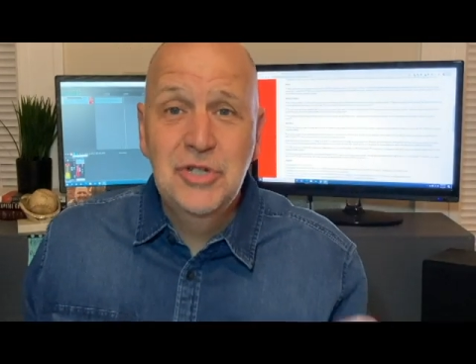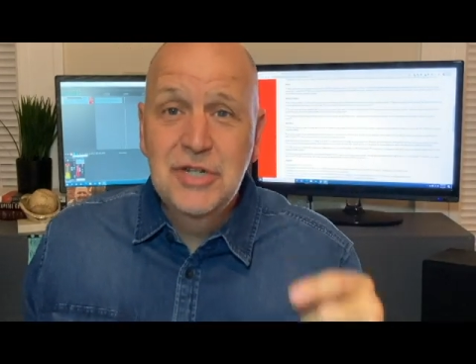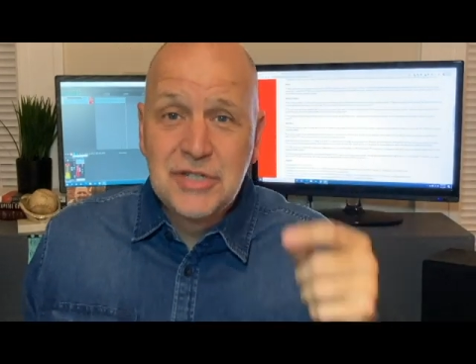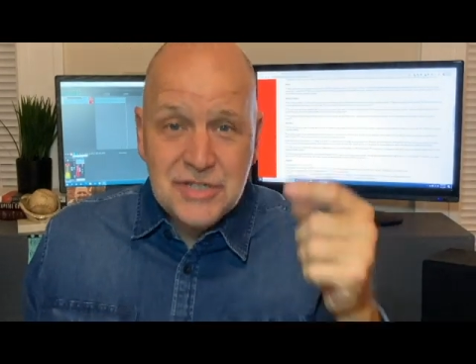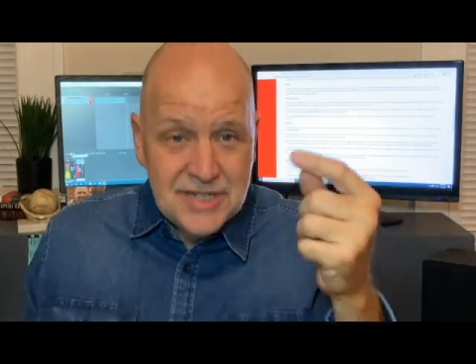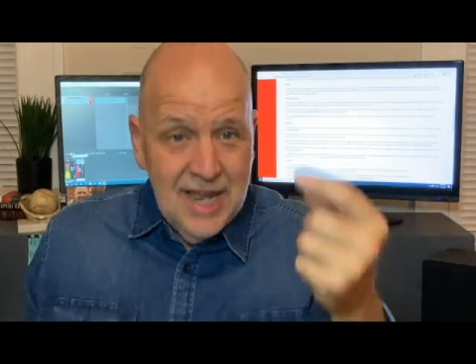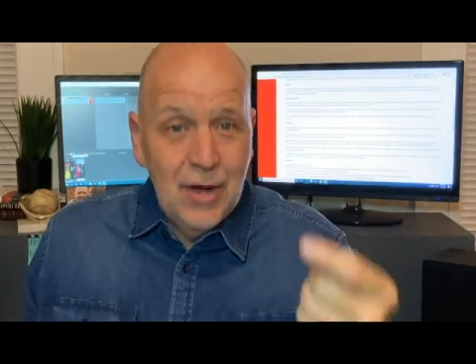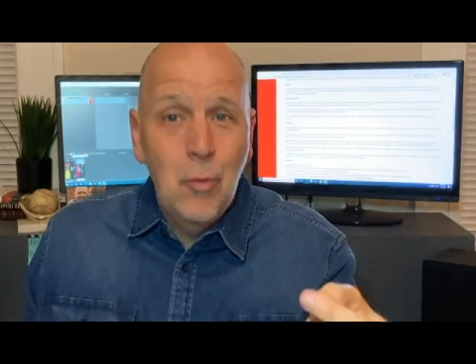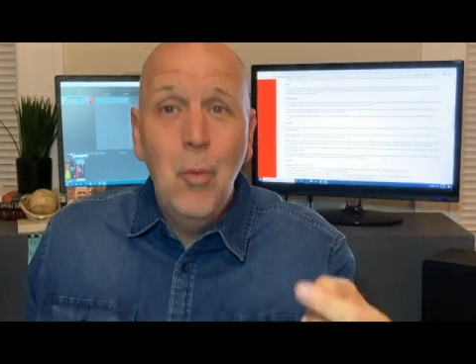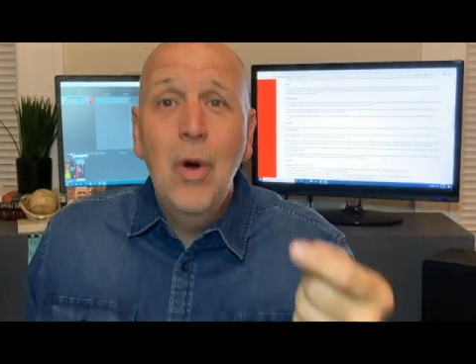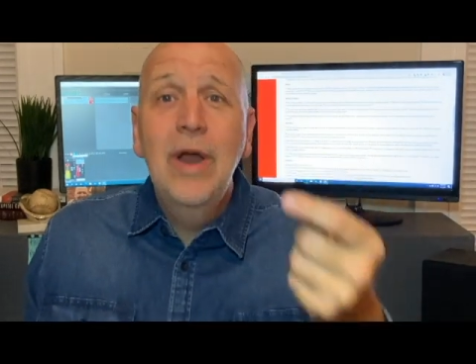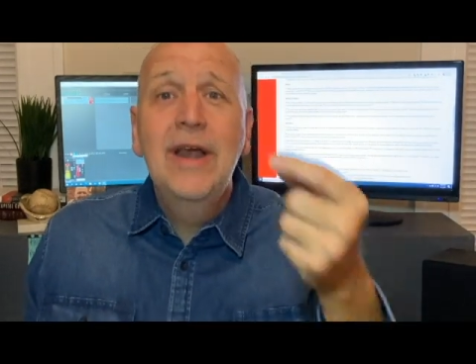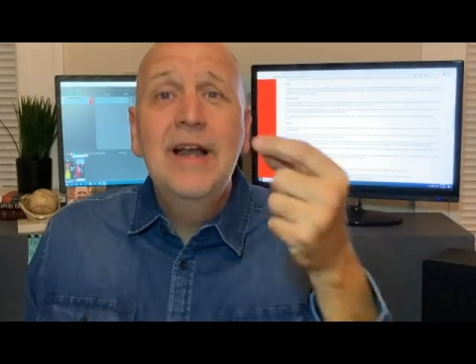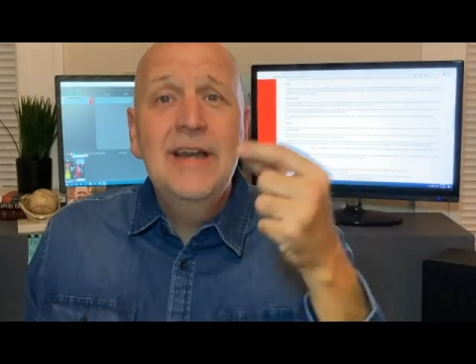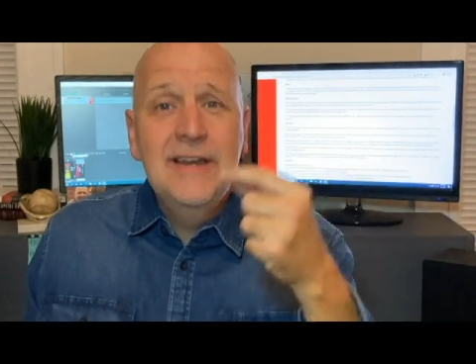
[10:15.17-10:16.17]
You just take
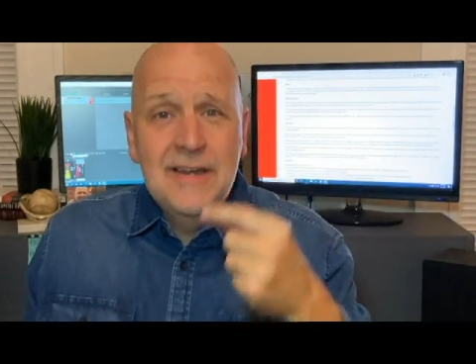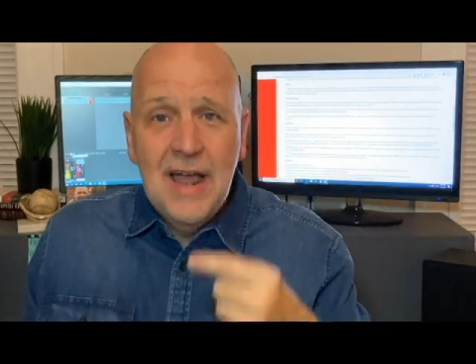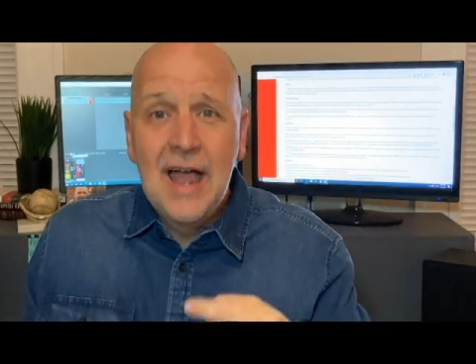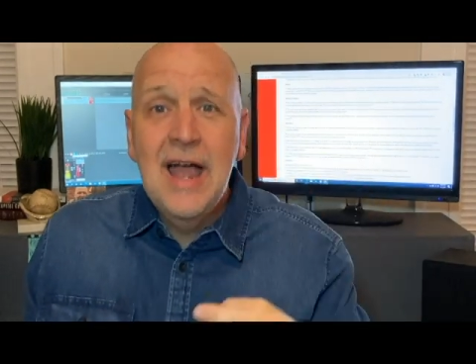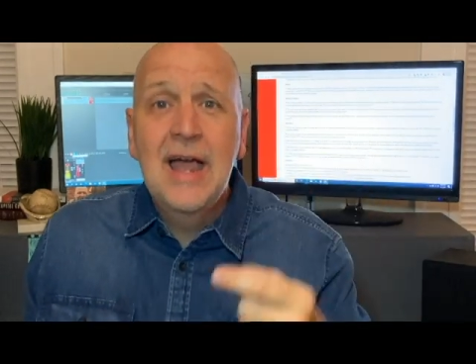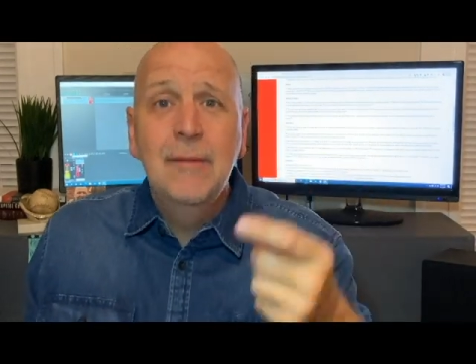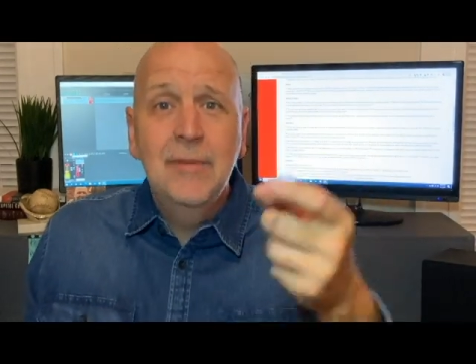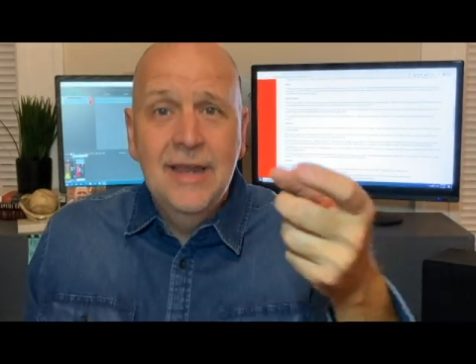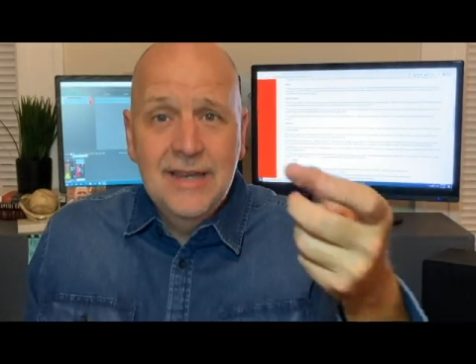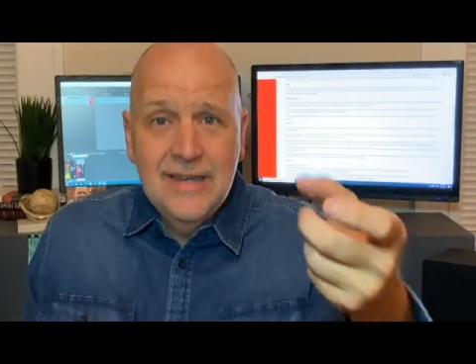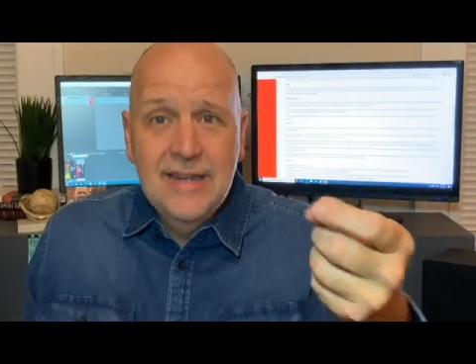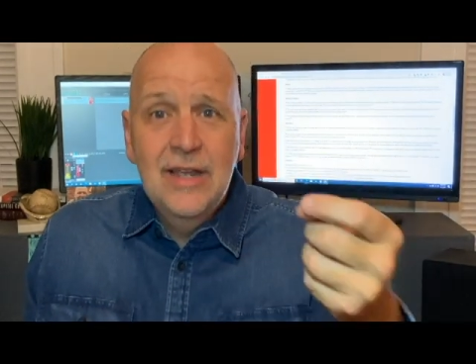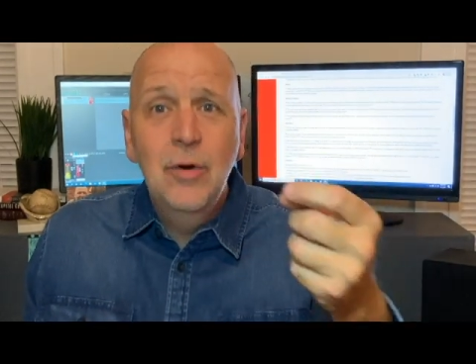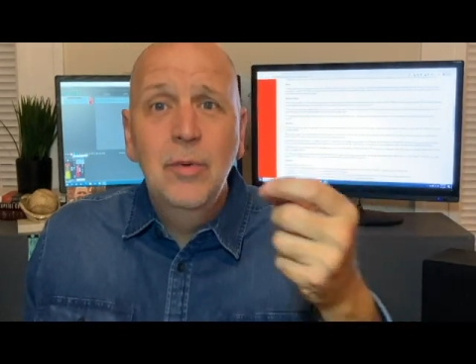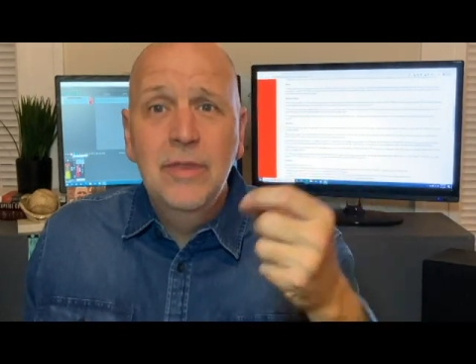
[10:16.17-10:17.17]
one at a time and
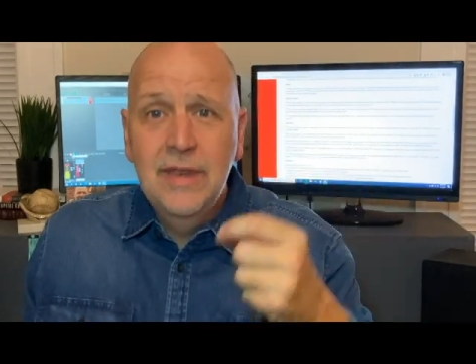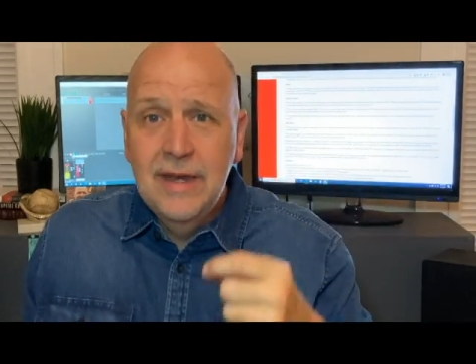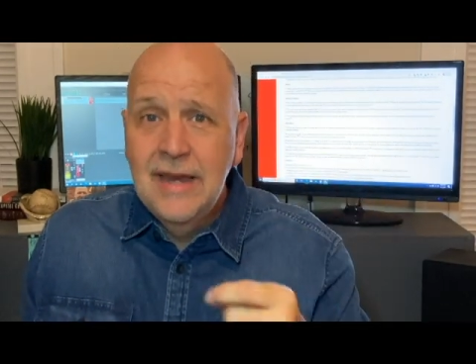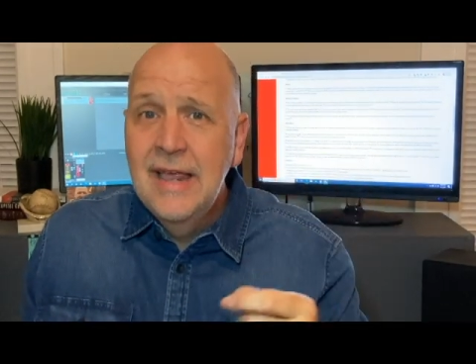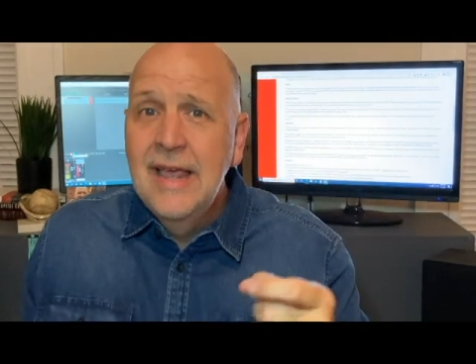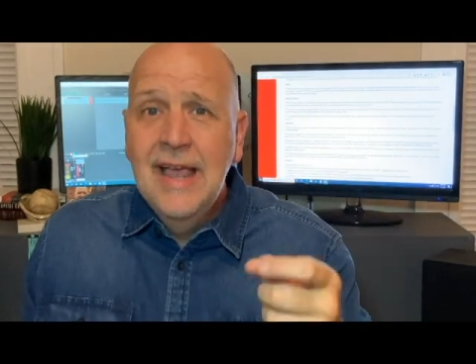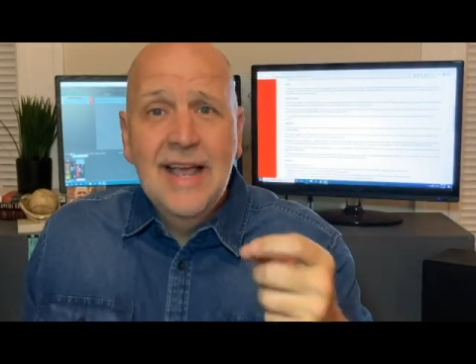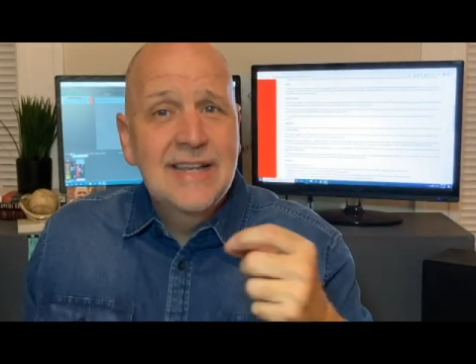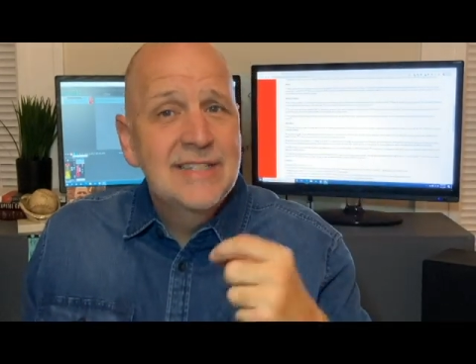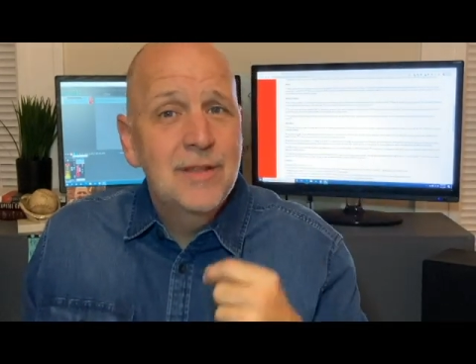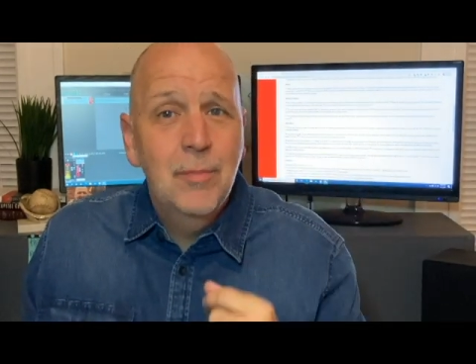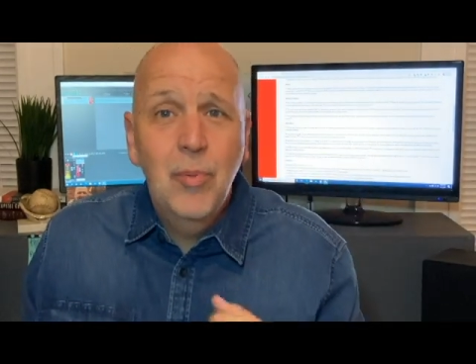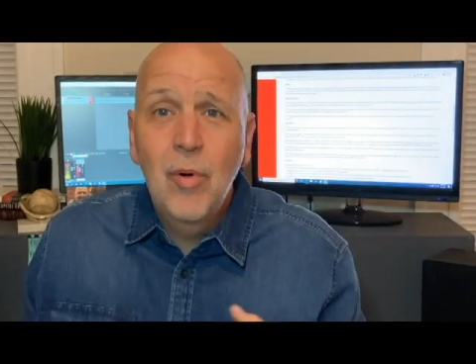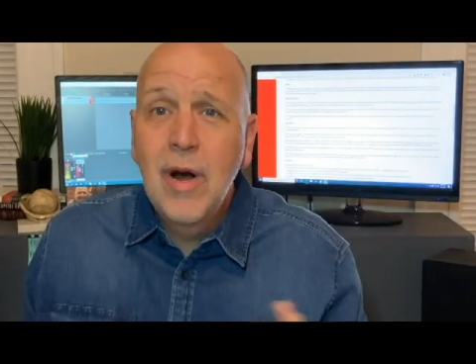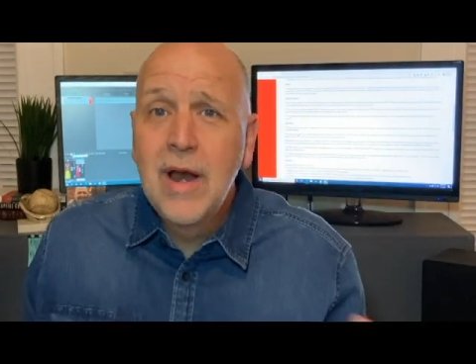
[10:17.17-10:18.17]
deal with it as the
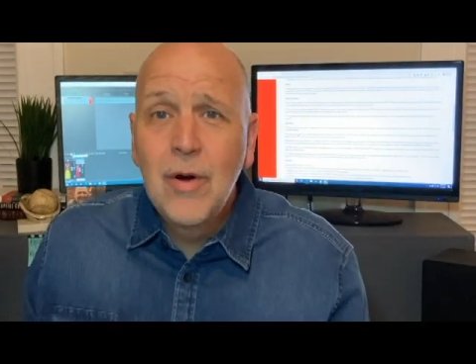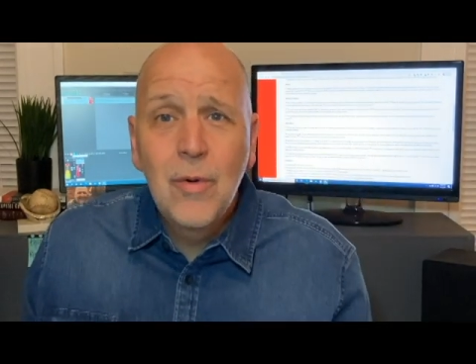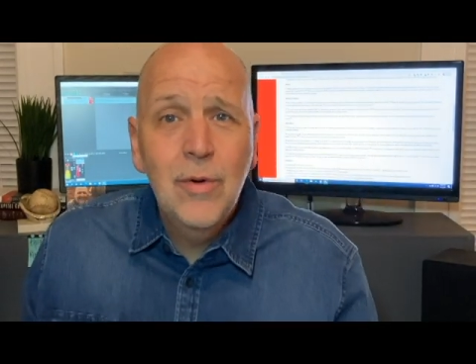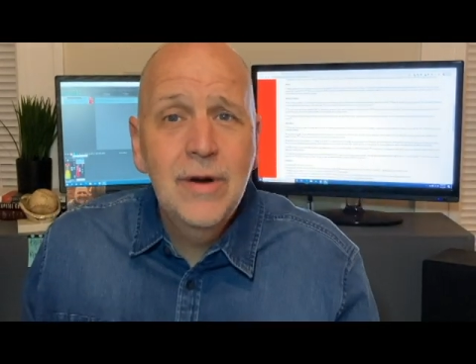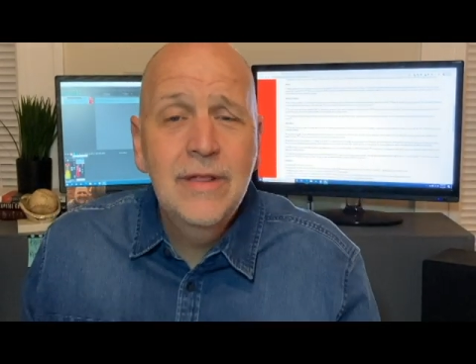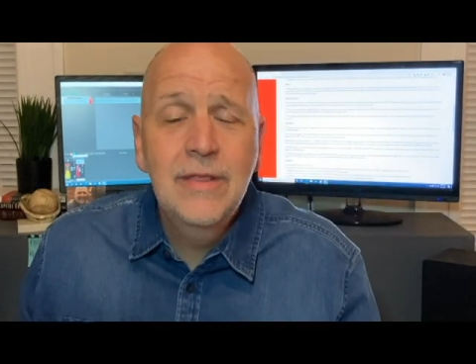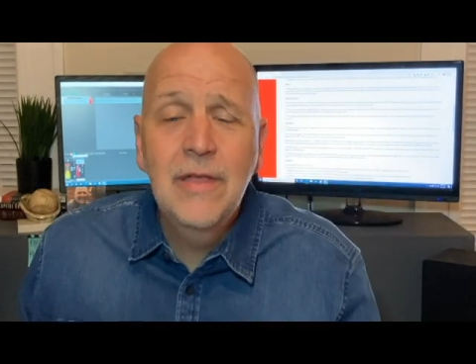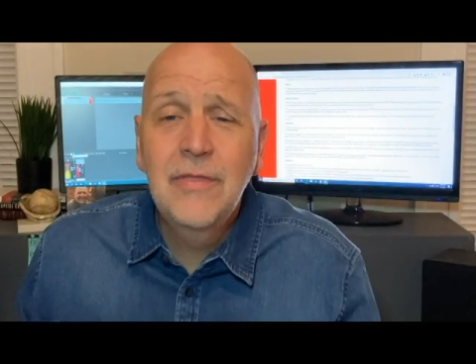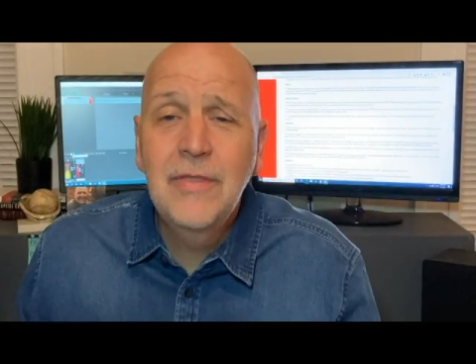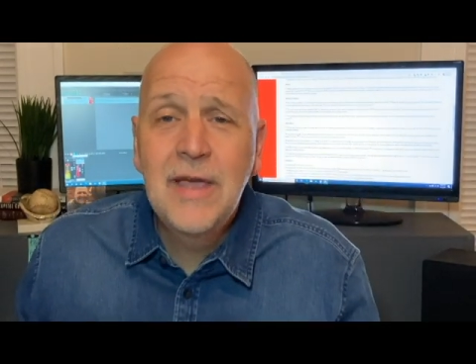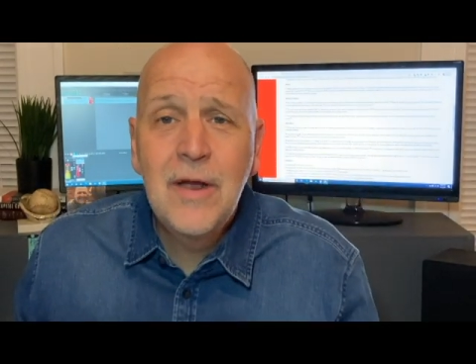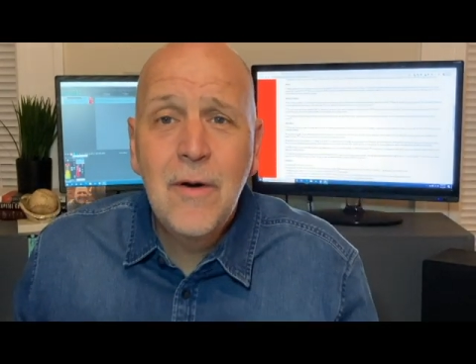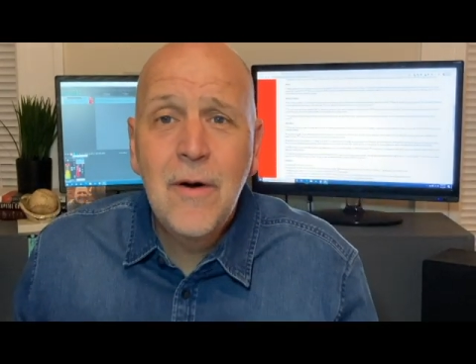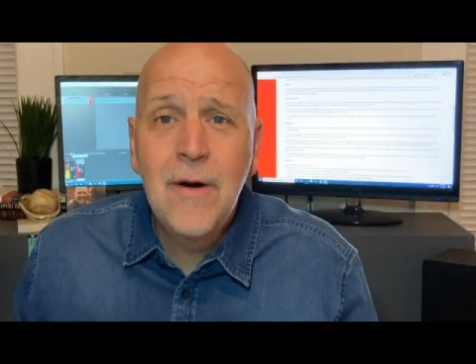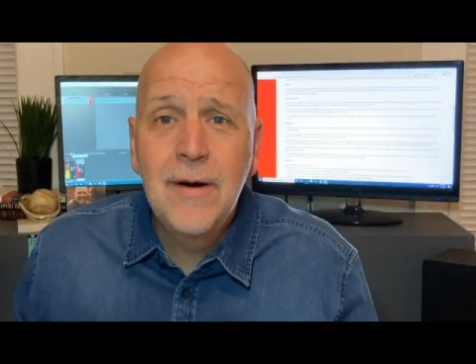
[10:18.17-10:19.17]
priority that they
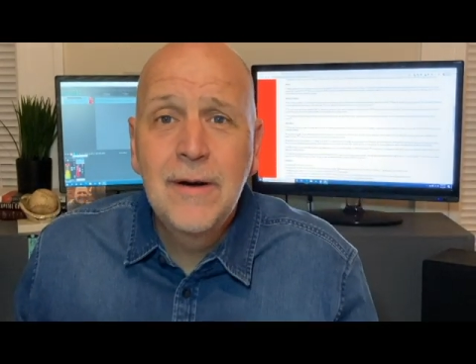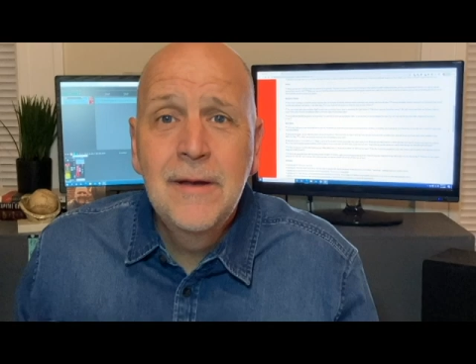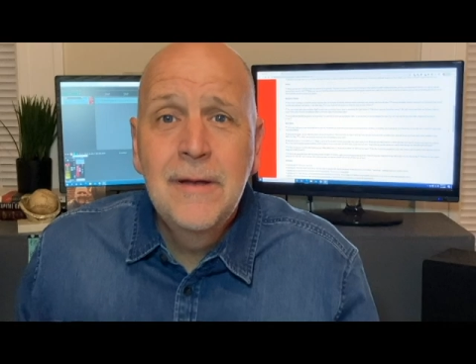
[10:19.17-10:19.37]
are,